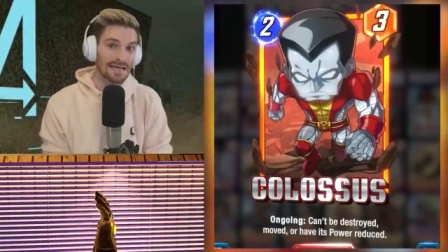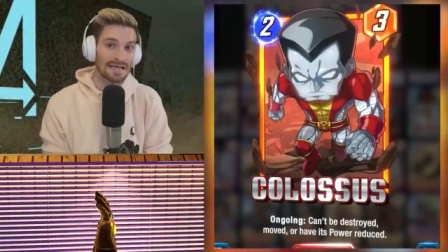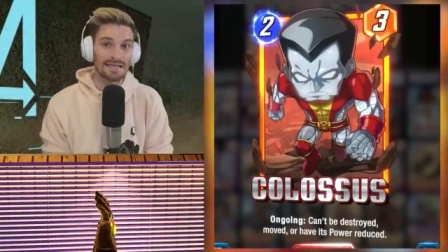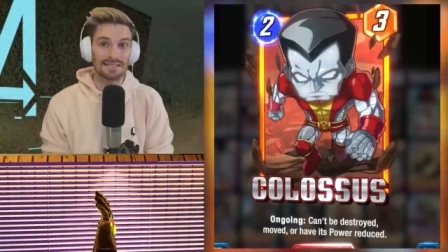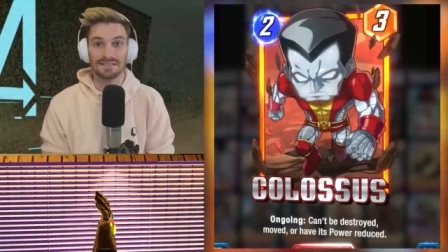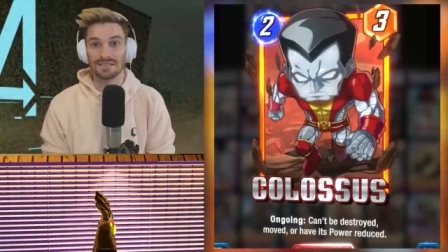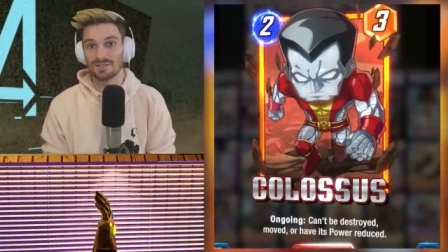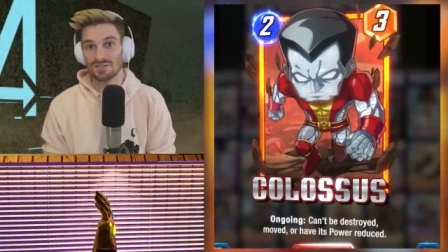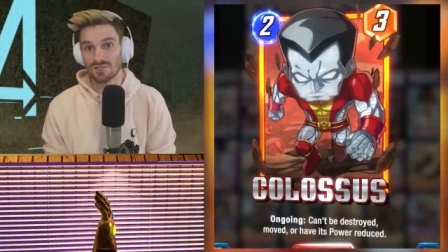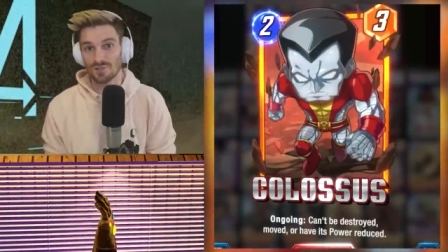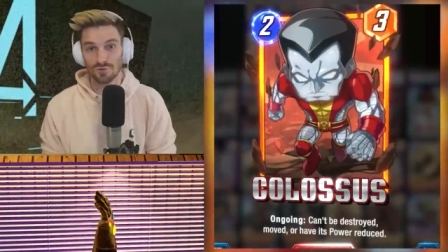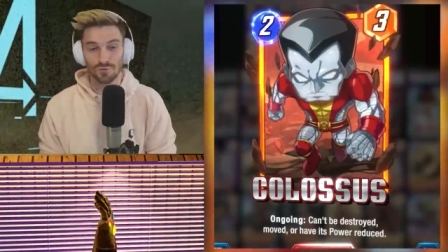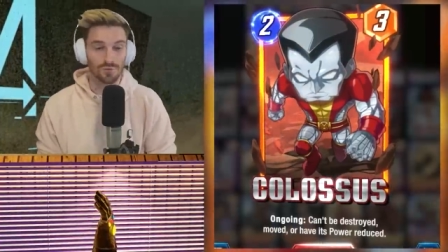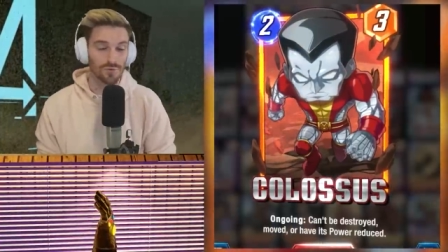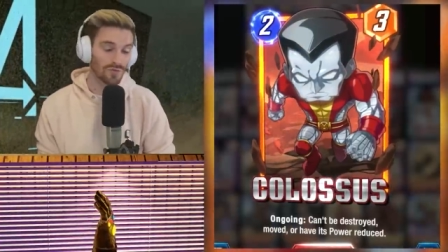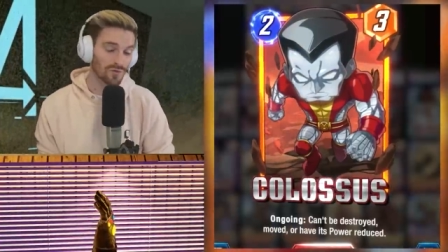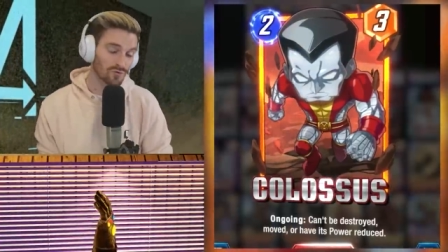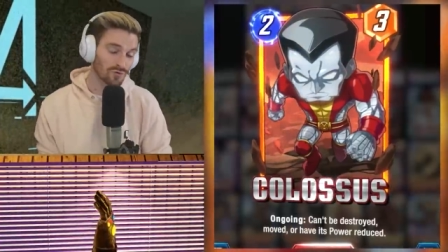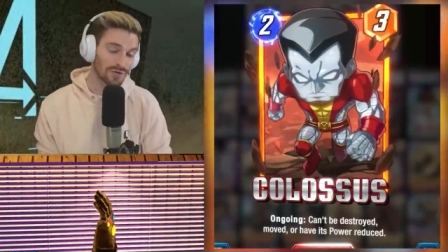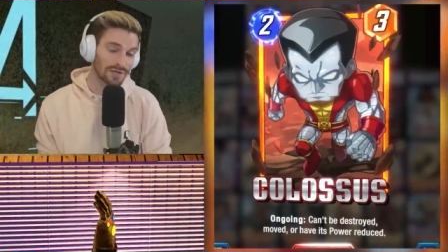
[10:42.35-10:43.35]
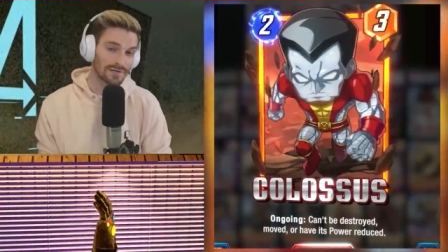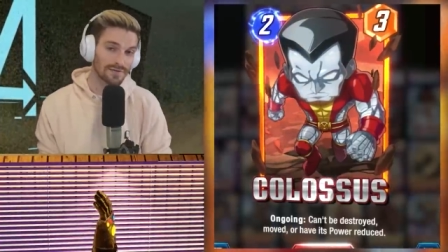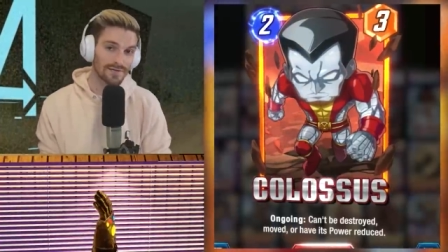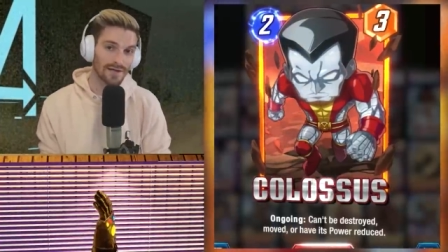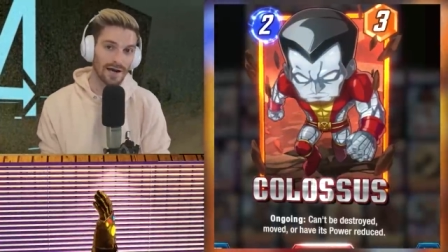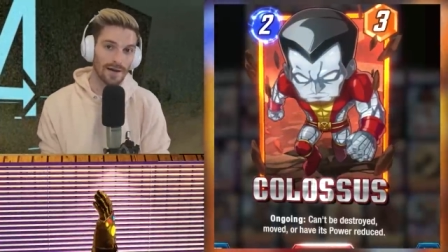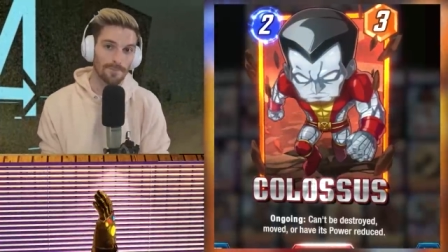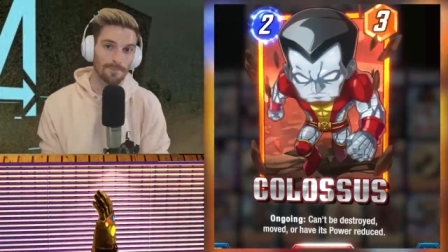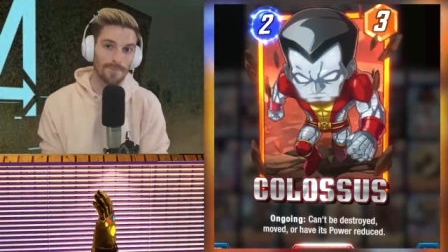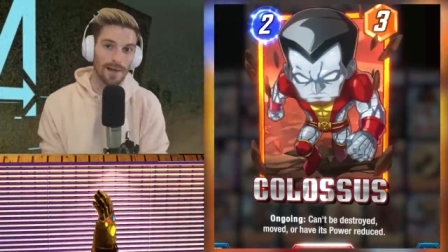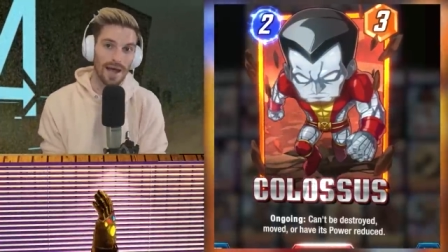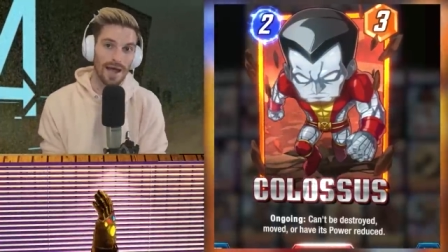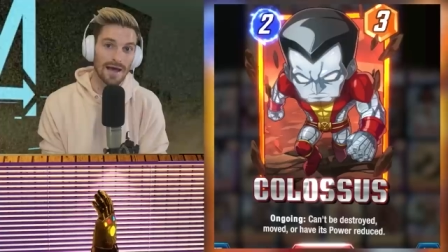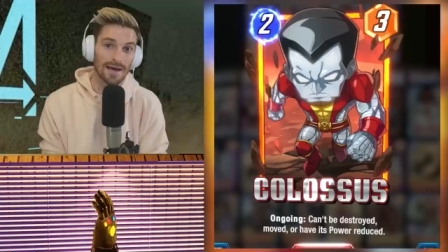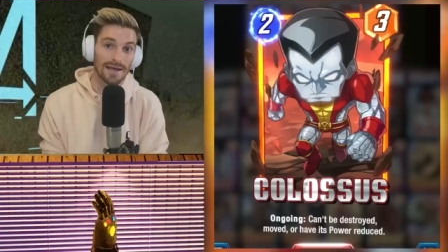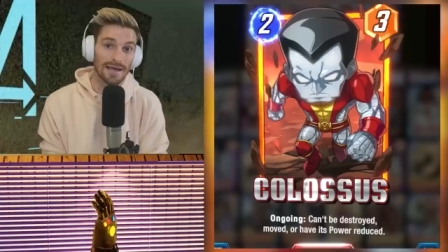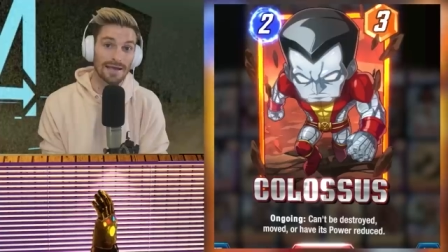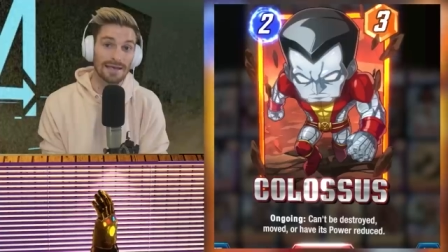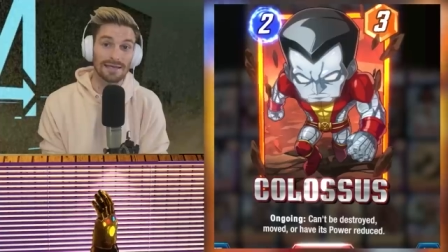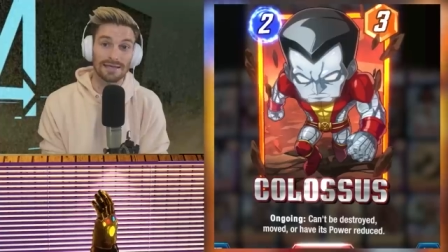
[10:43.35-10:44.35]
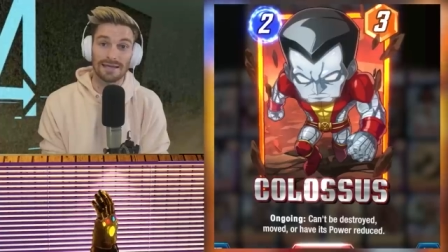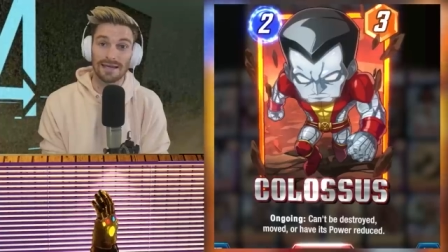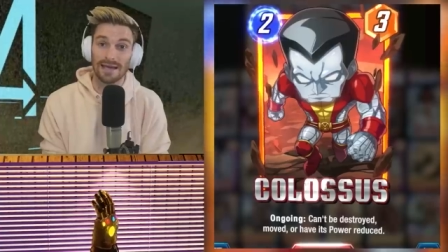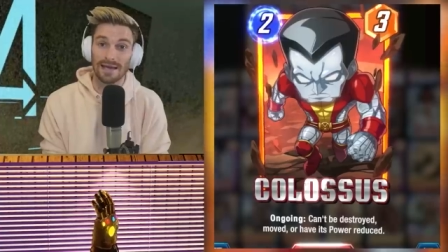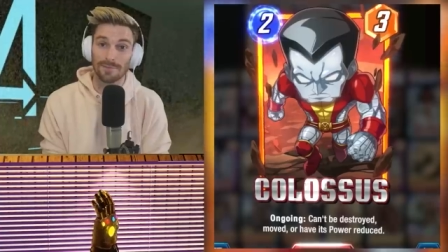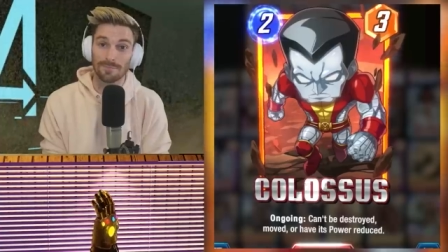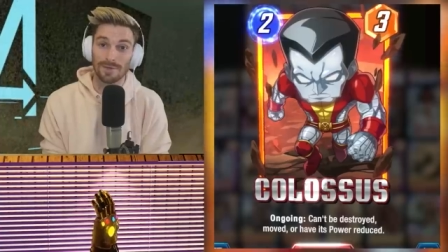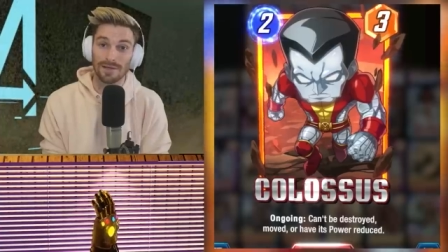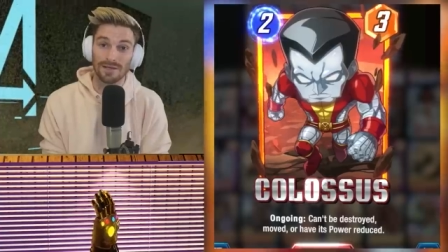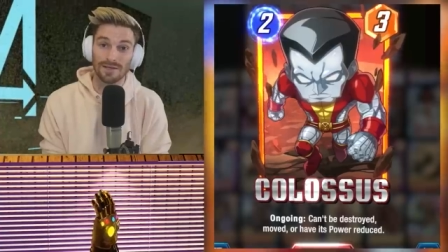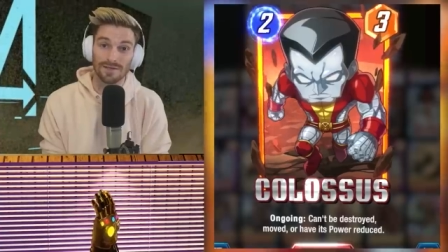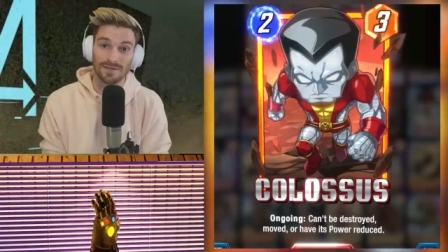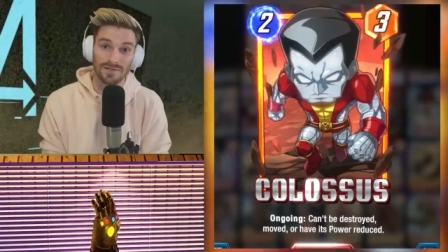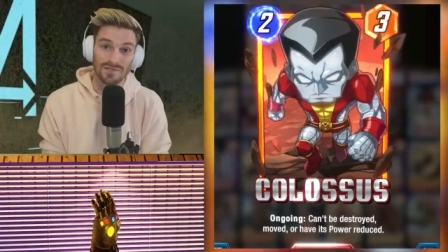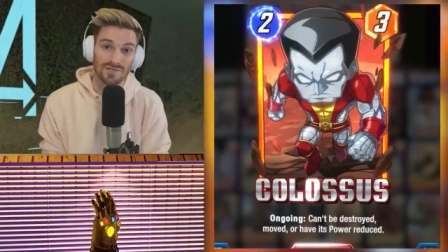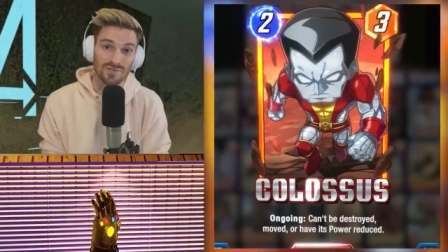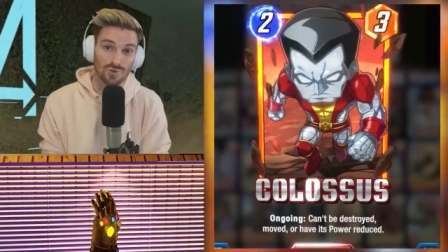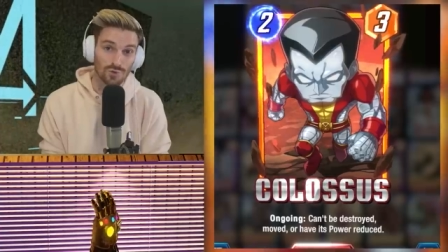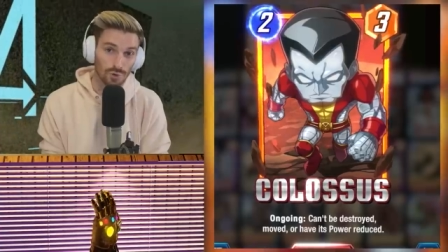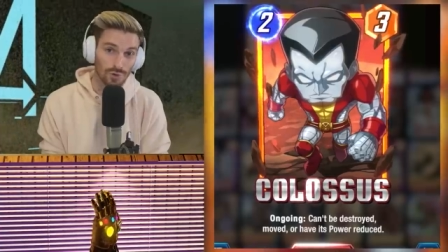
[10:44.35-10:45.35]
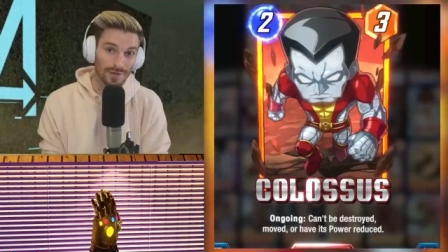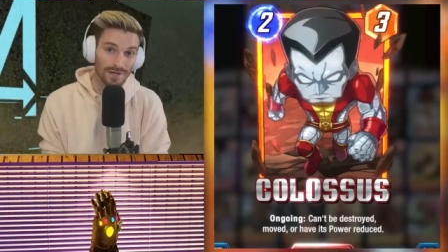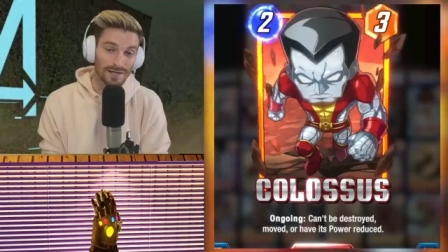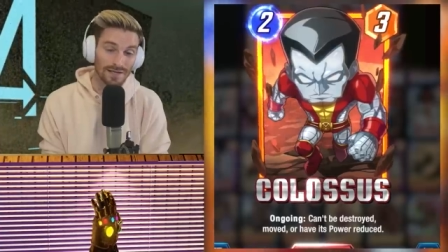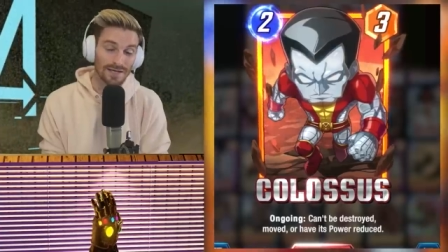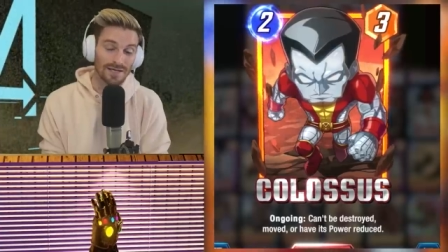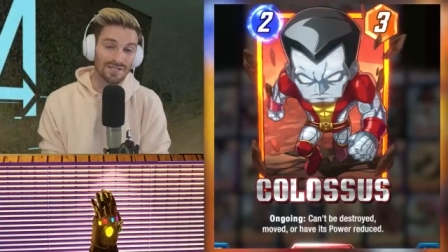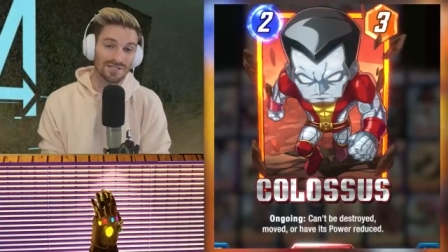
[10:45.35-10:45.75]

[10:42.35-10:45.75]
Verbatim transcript: He's a 2-3, not bad, and he can't be destroyed.